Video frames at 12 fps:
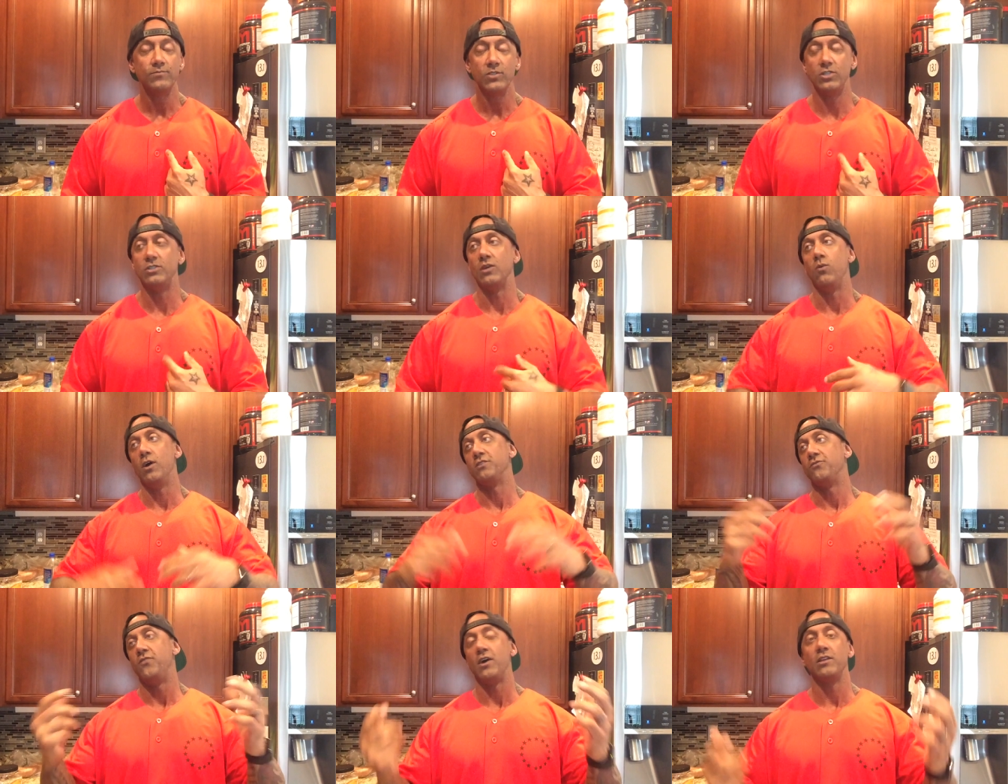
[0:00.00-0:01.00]
So he's like, "What
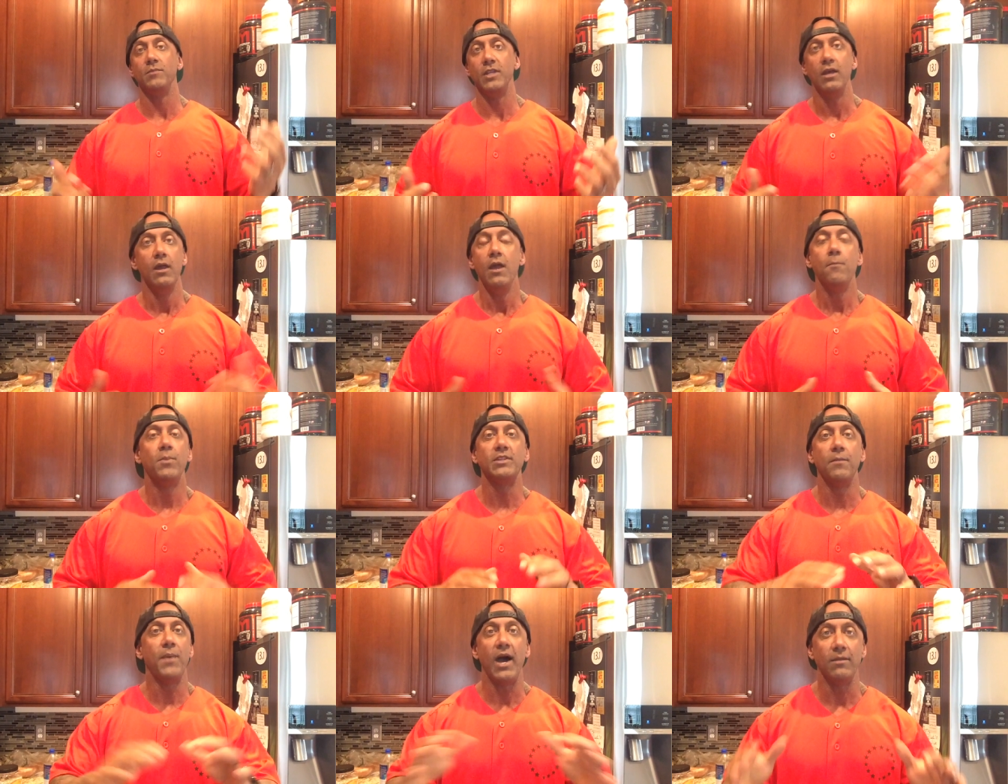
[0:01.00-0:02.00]
the fuck?" Let me. But
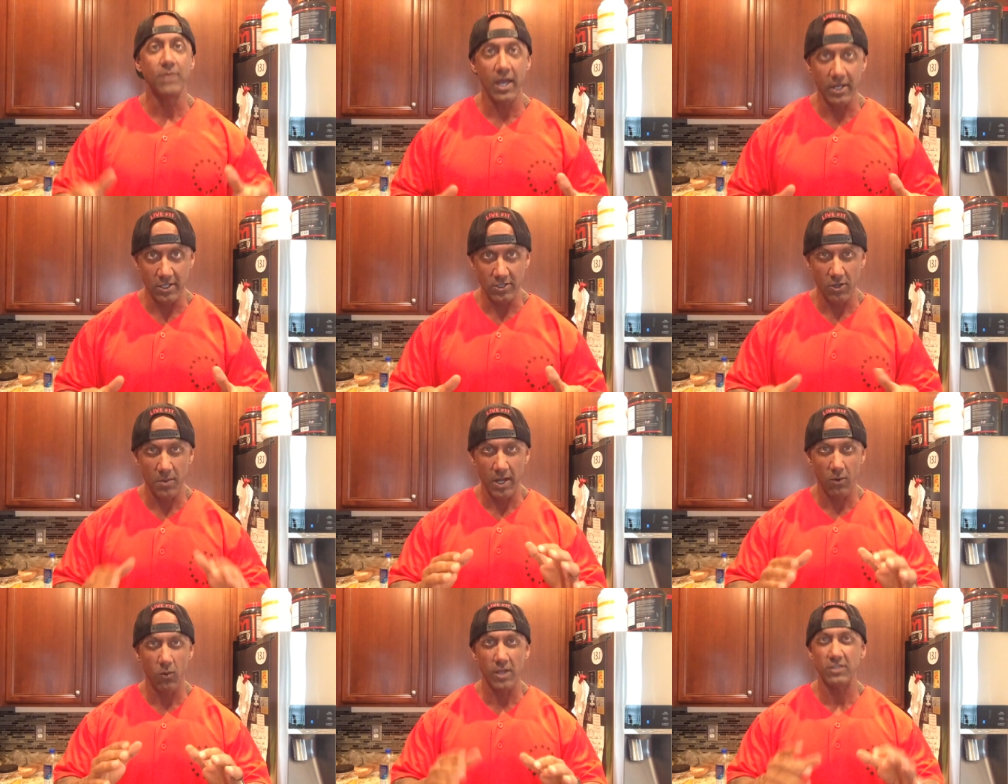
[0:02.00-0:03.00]
the bottom line is, no
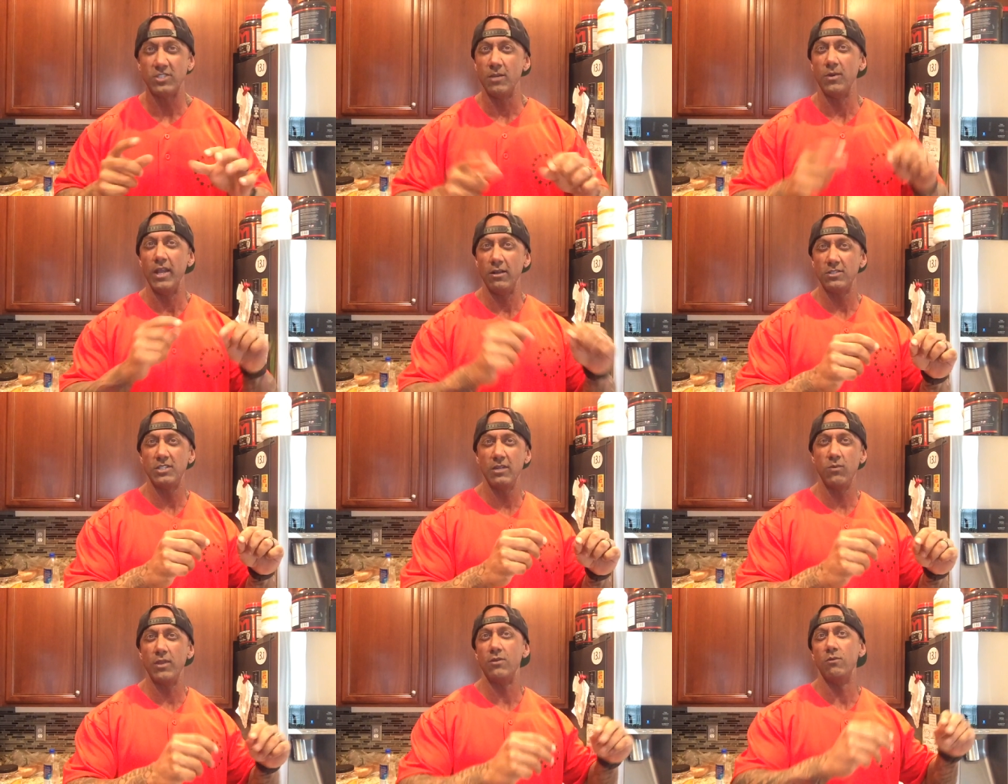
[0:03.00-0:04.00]
matter what someone else
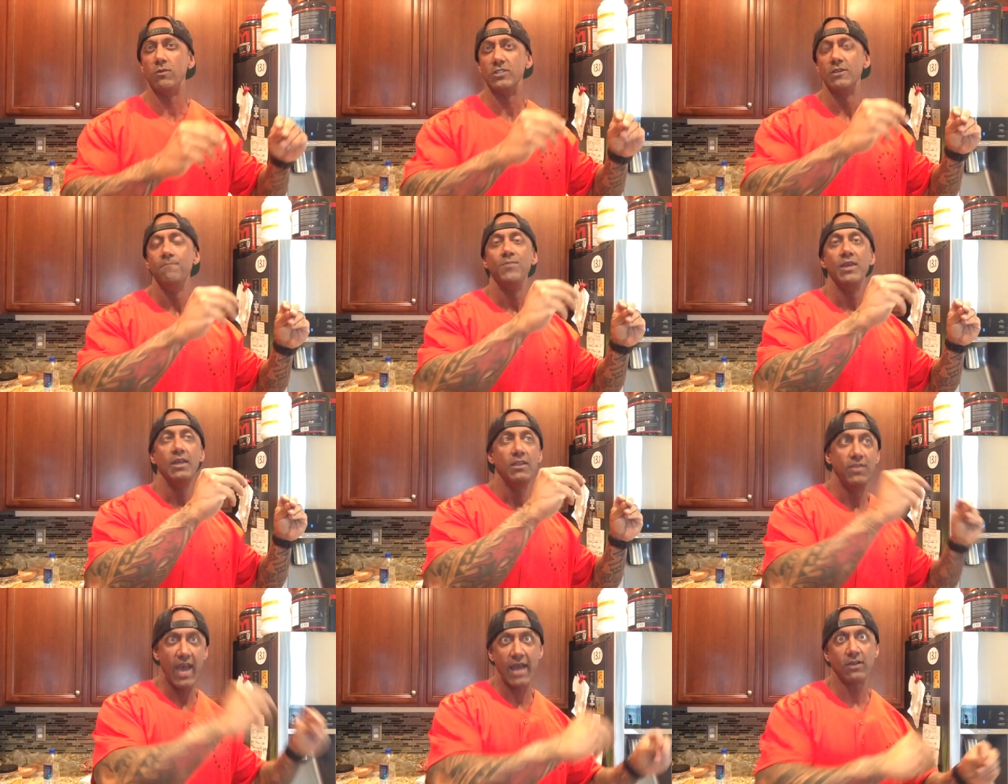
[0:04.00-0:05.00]
did, whether it was
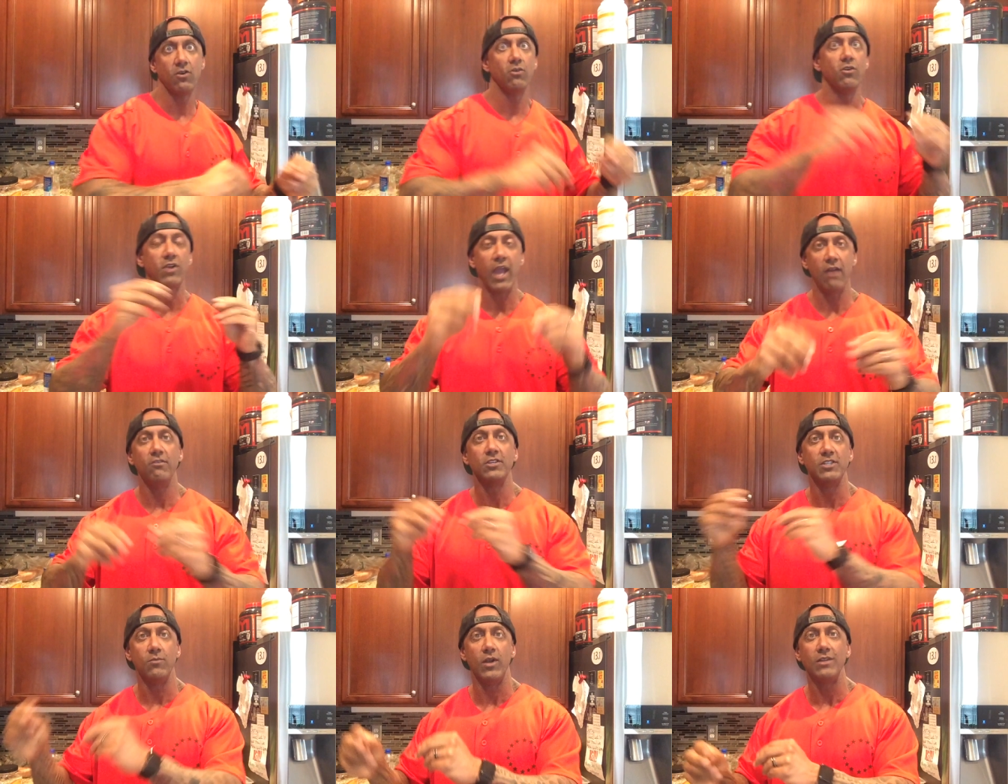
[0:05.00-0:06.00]
that girl or Carrie or
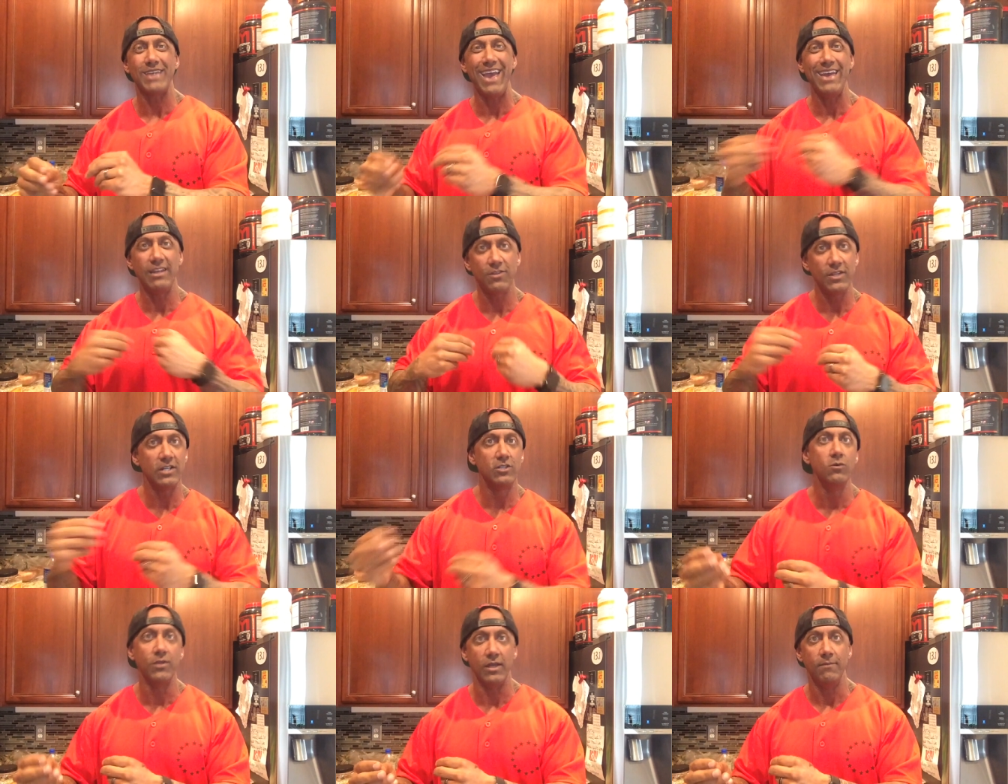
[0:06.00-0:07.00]
someone else, I had nothing to
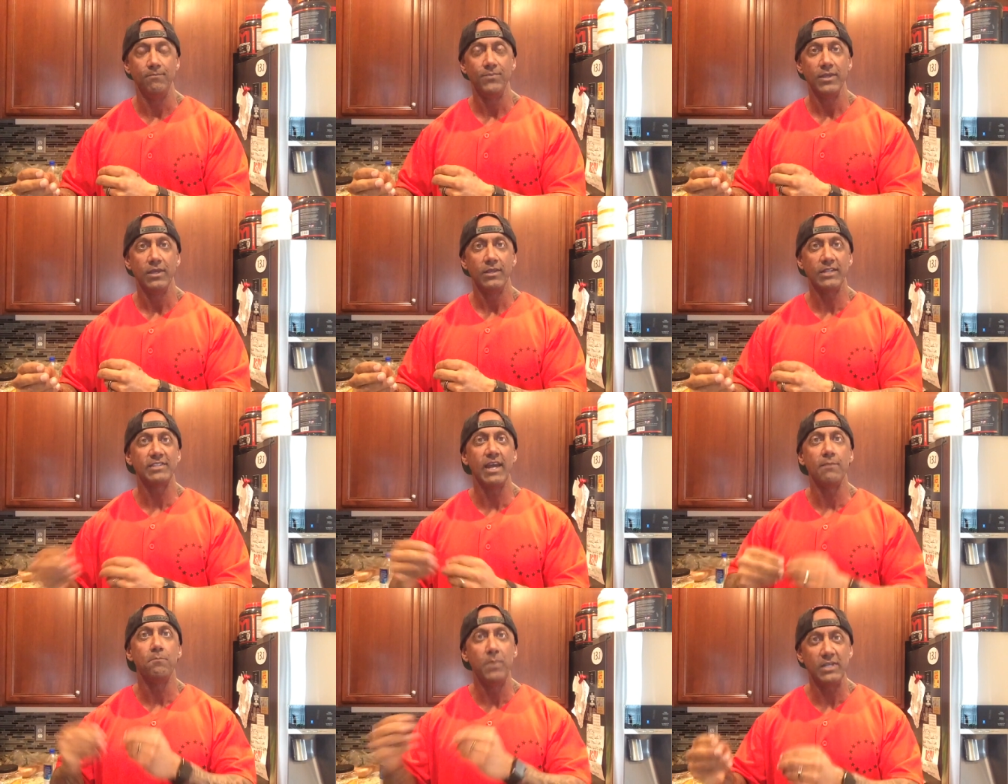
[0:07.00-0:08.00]
do with it. That's
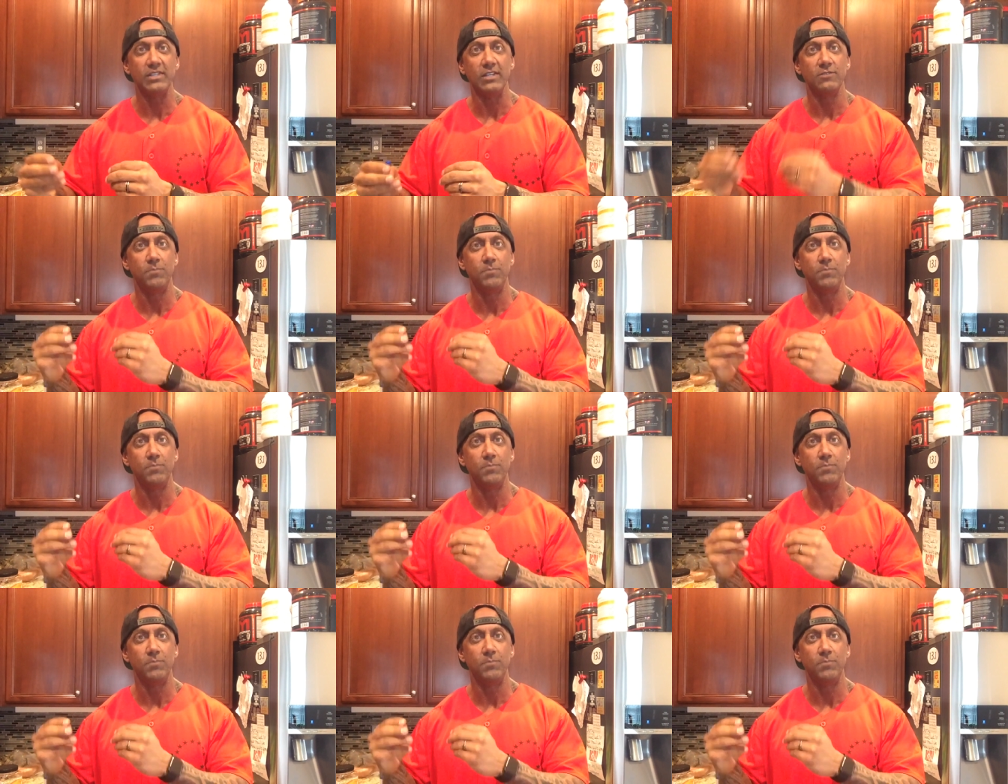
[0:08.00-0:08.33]
not business.